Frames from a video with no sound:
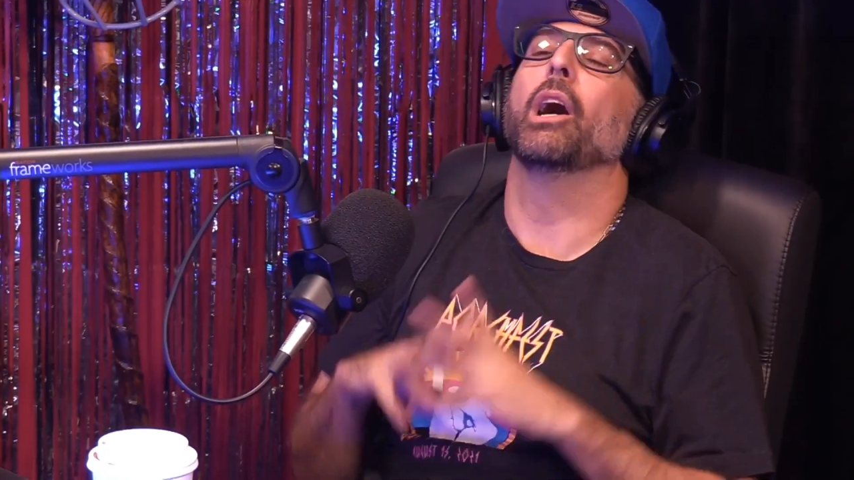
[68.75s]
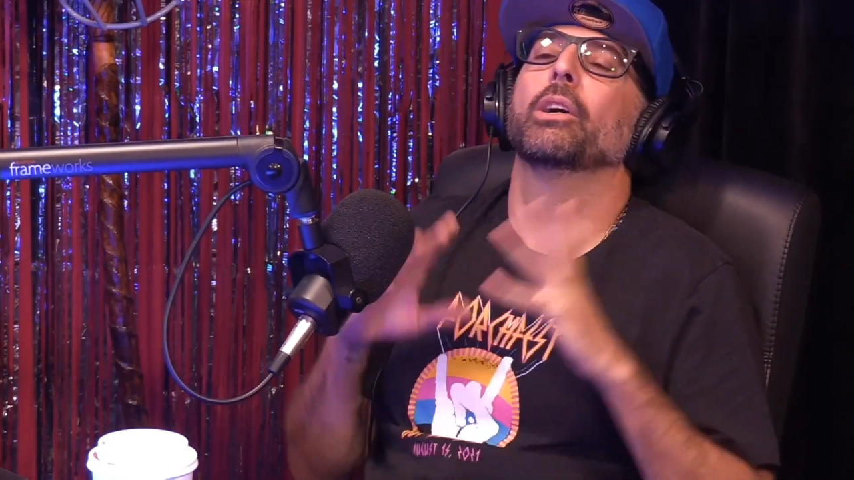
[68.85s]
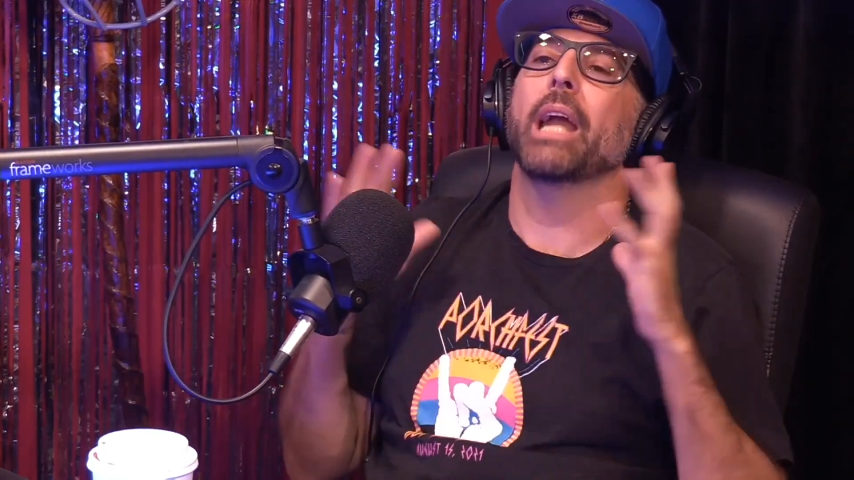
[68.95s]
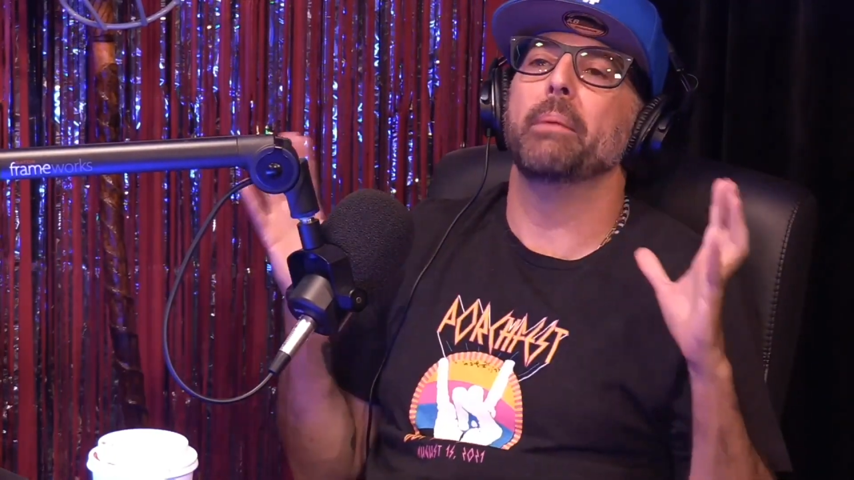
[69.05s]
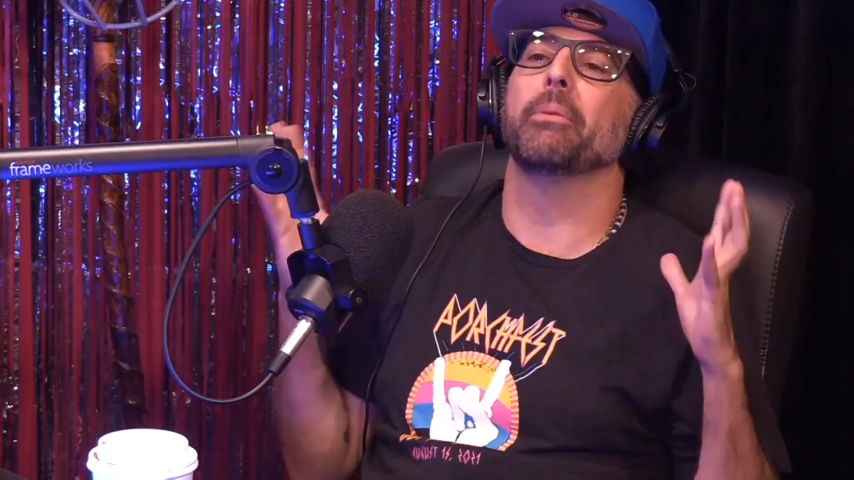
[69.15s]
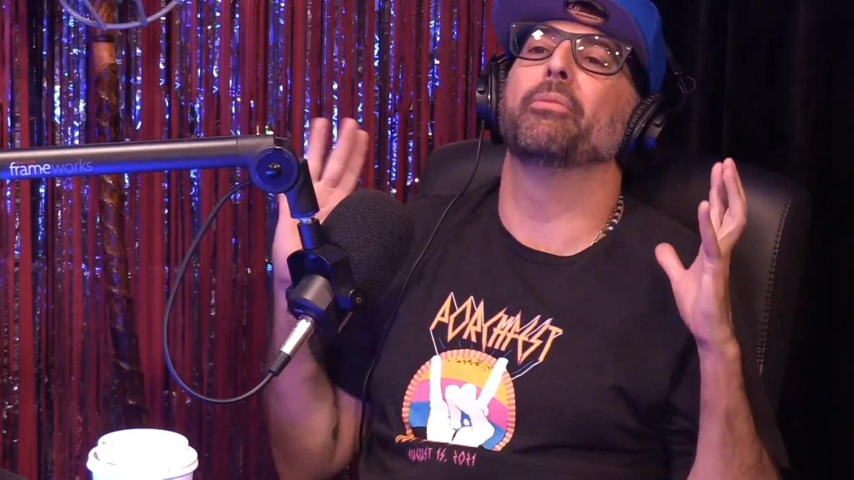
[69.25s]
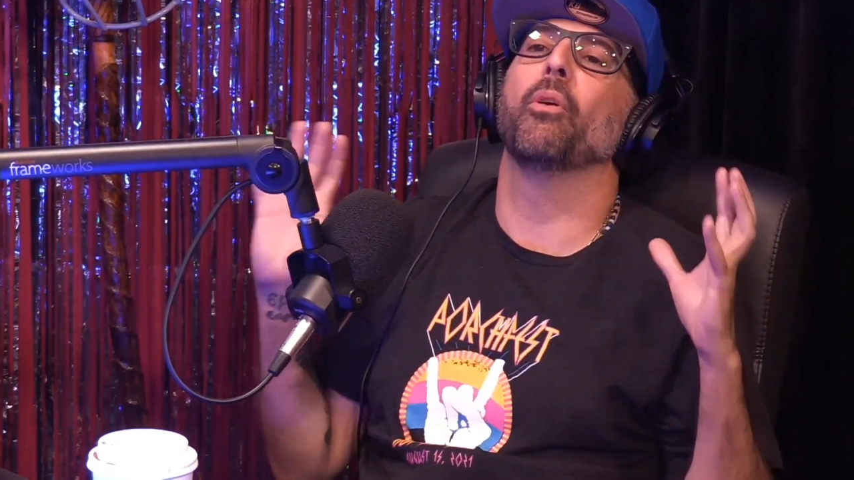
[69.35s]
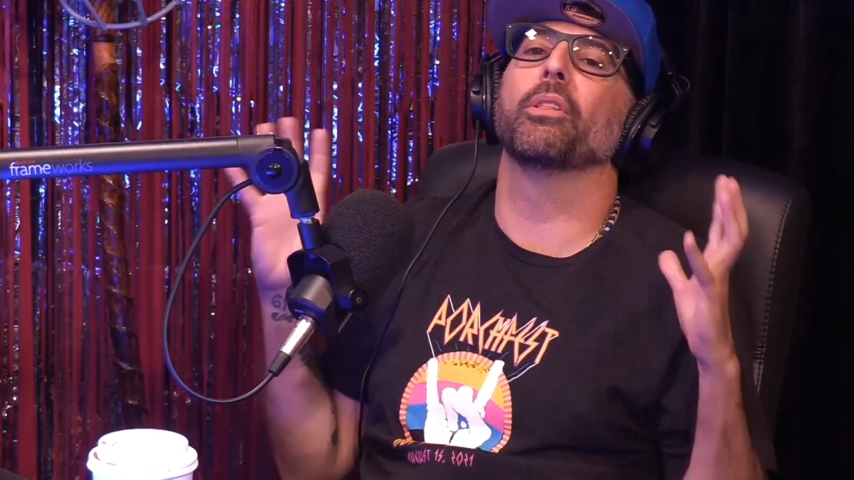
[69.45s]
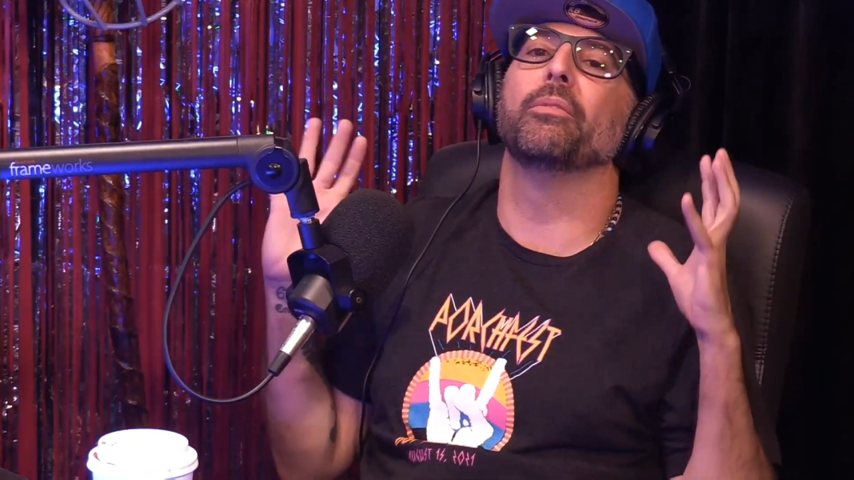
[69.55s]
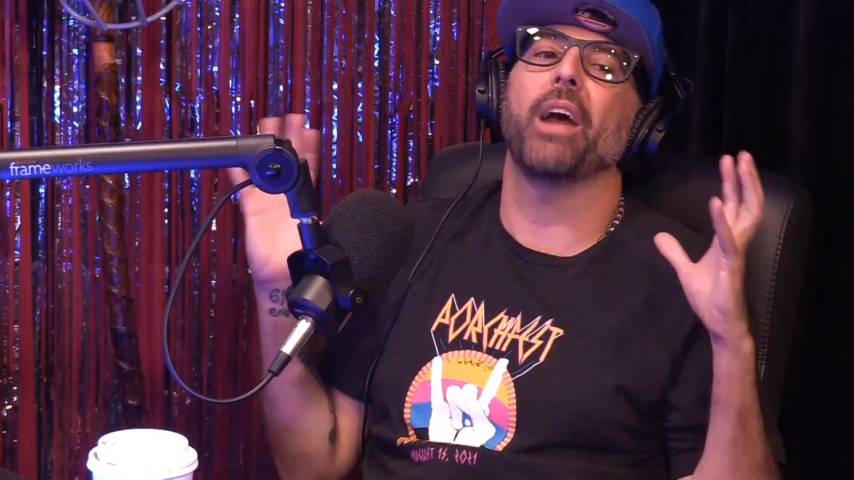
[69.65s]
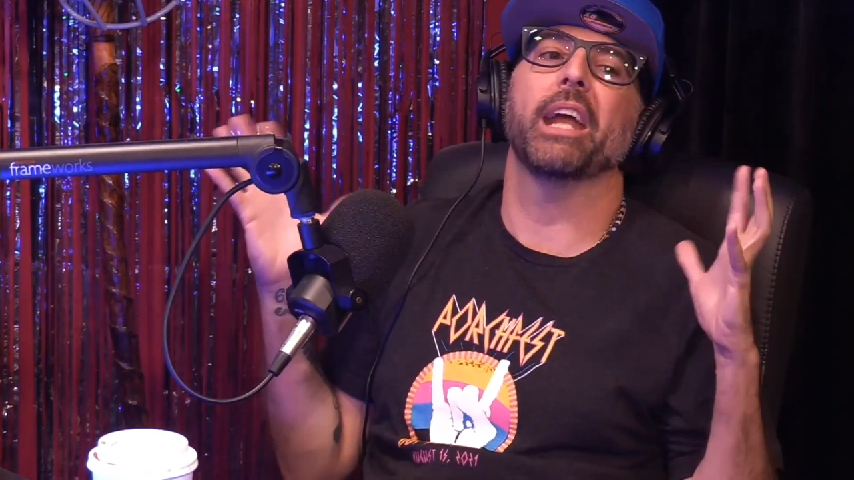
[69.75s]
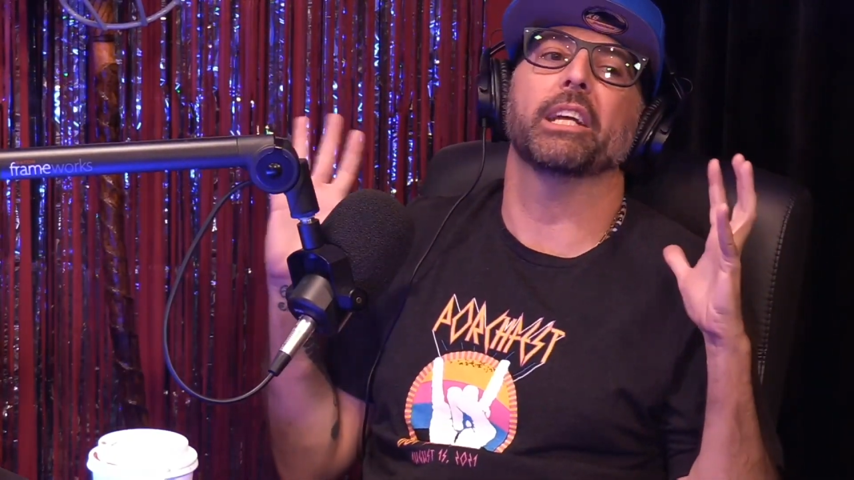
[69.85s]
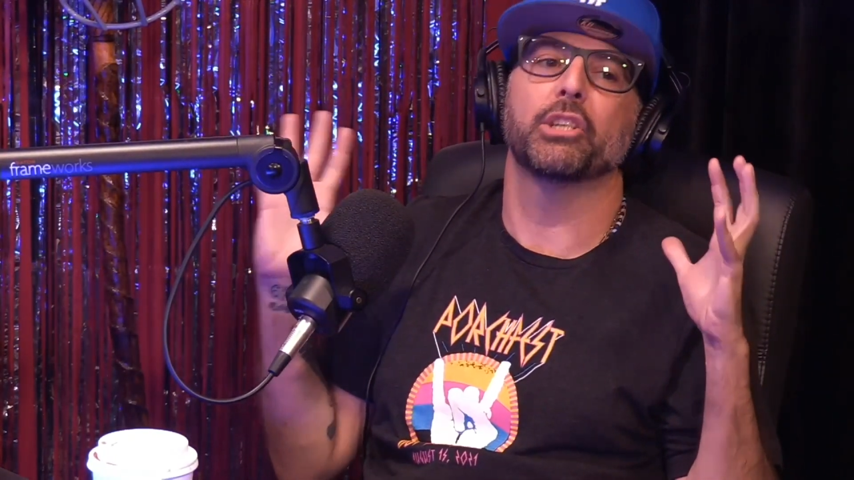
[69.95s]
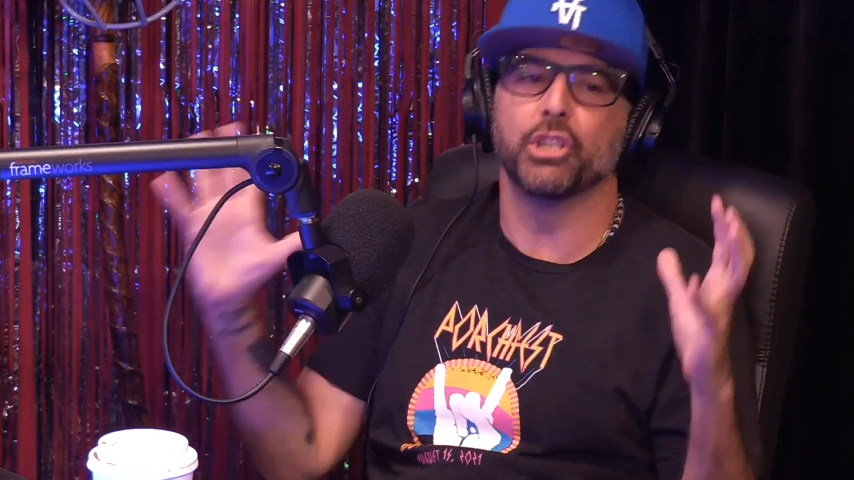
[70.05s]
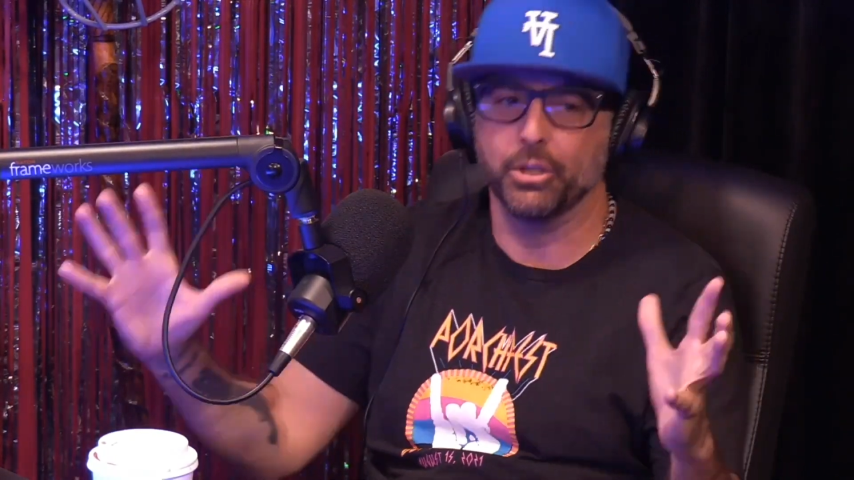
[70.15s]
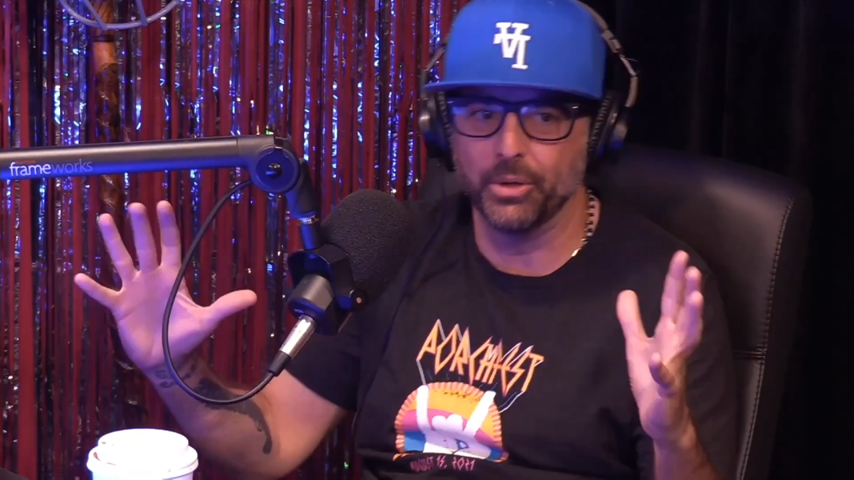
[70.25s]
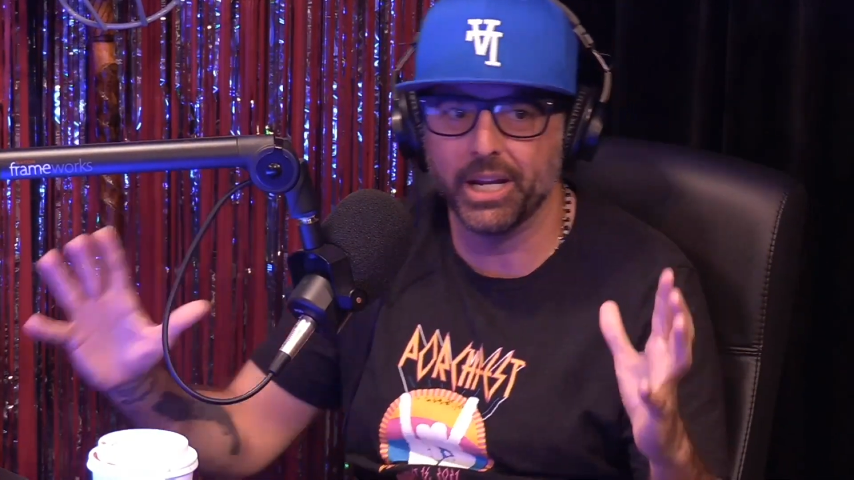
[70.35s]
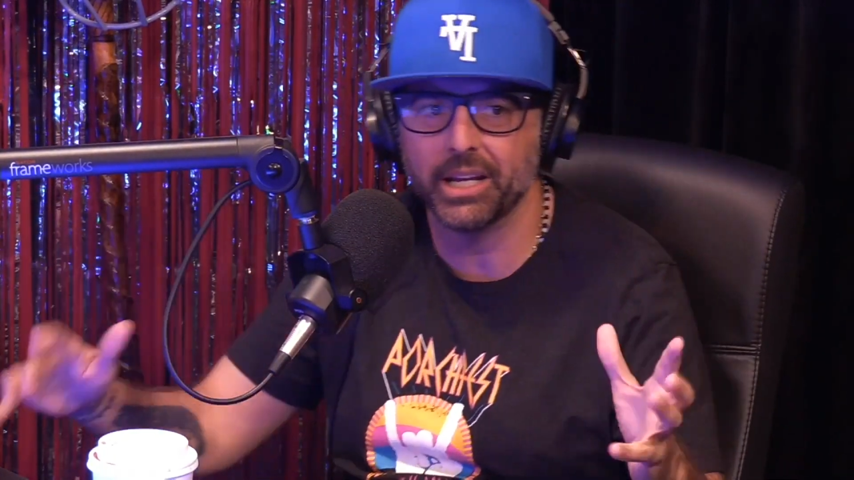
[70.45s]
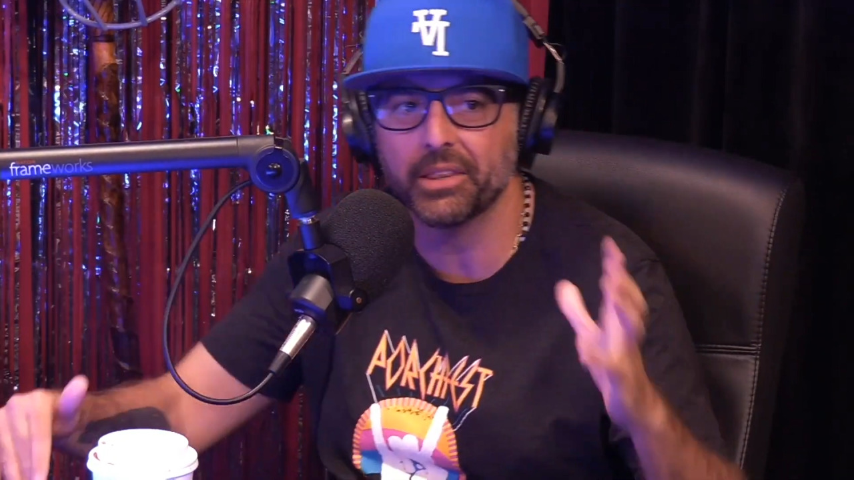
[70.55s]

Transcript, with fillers: Okay, before the Vegas shooting,